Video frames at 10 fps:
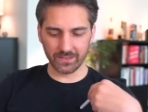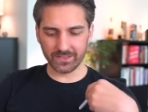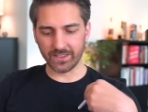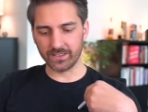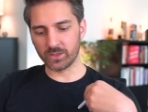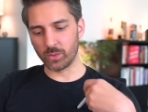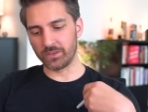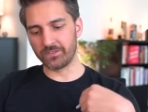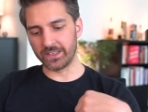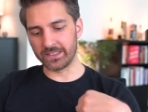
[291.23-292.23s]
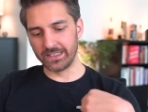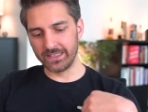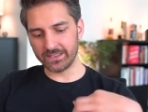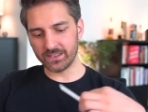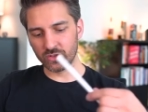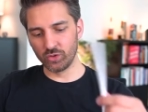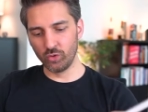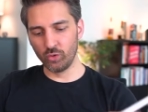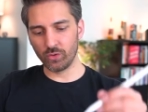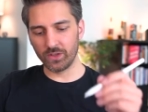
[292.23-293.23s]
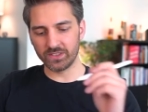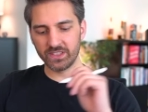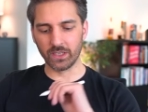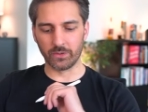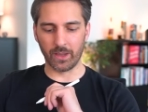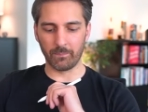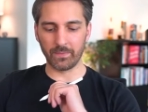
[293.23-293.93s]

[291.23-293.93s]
sales qualified leads, to the C R M.